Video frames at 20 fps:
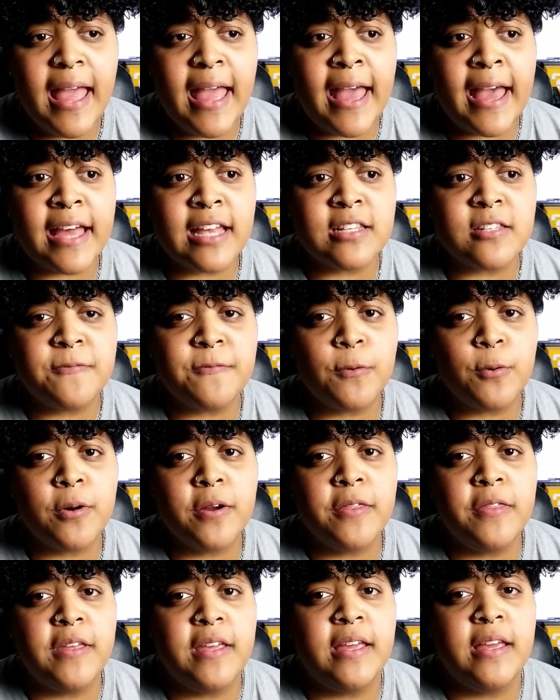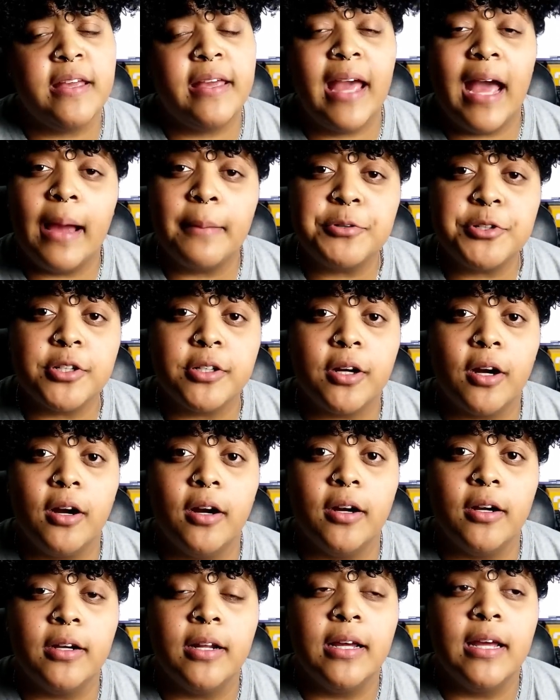As for the capture
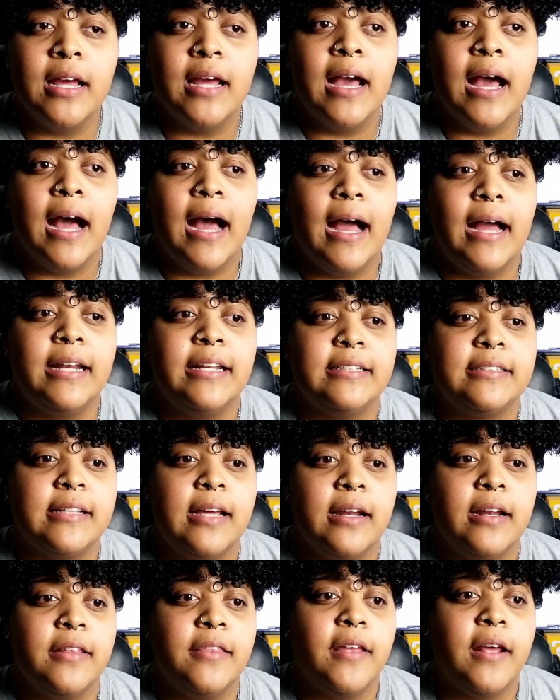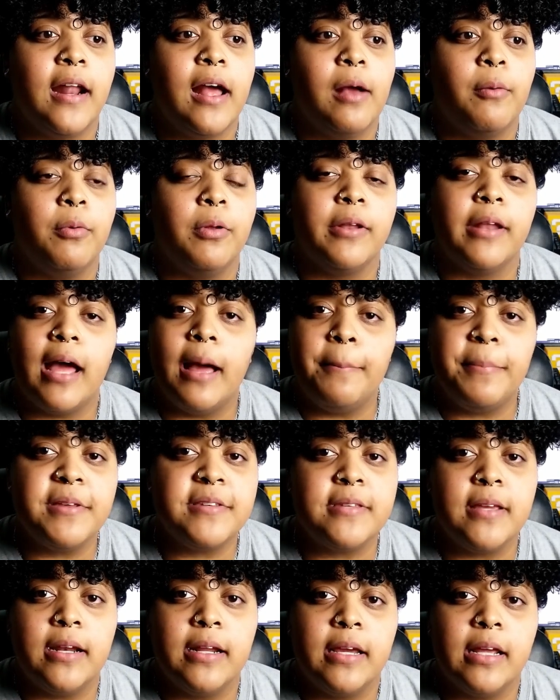card, I decided that I will not be
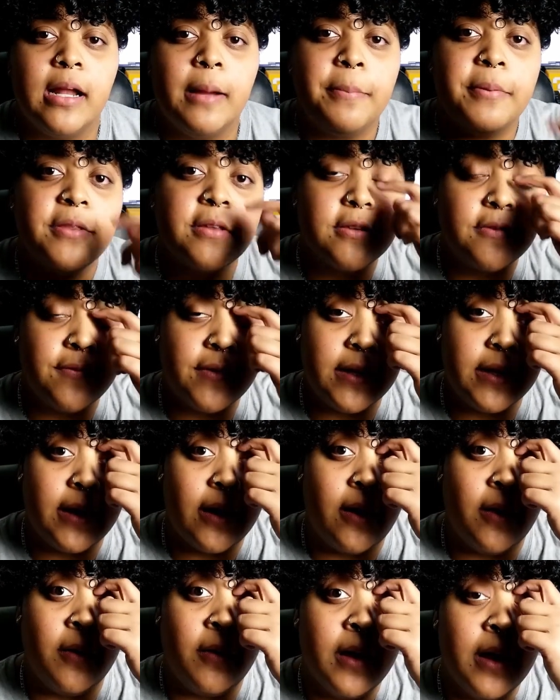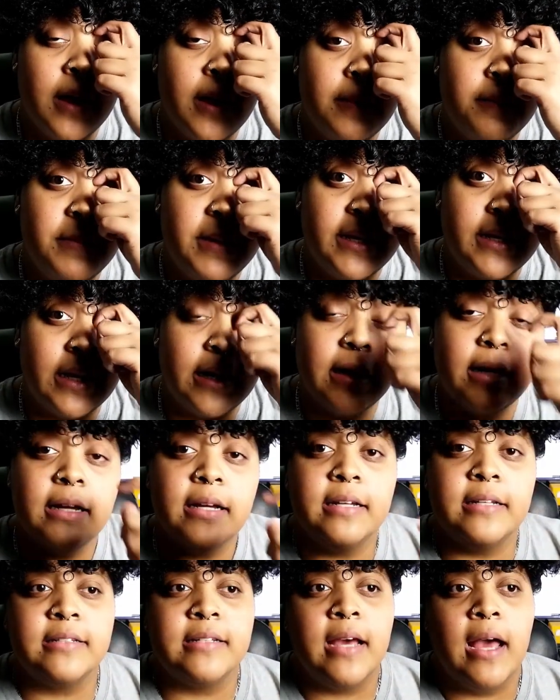setting it up in this video
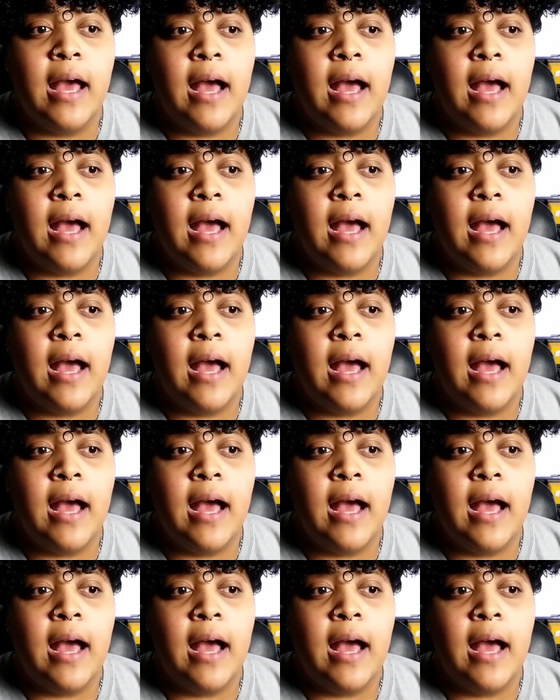because